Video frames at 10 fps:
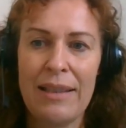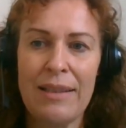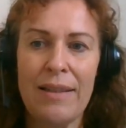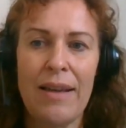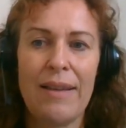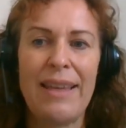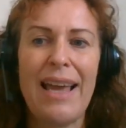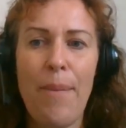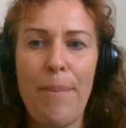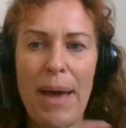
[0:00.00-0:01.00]
and they
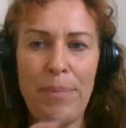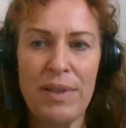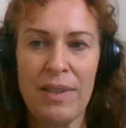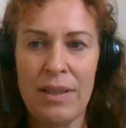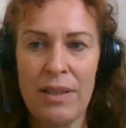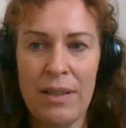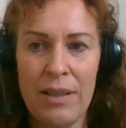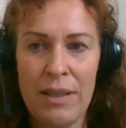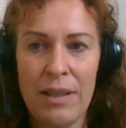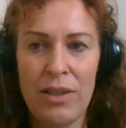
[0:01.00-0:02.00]
are mapped
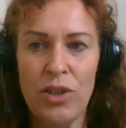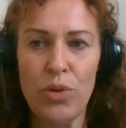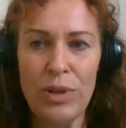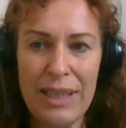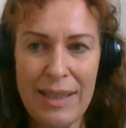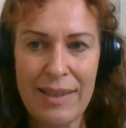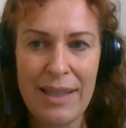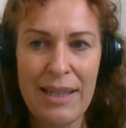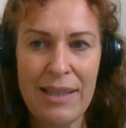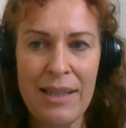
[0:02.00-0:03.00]
to the
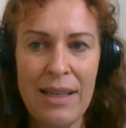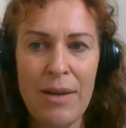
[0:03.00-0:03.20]
disease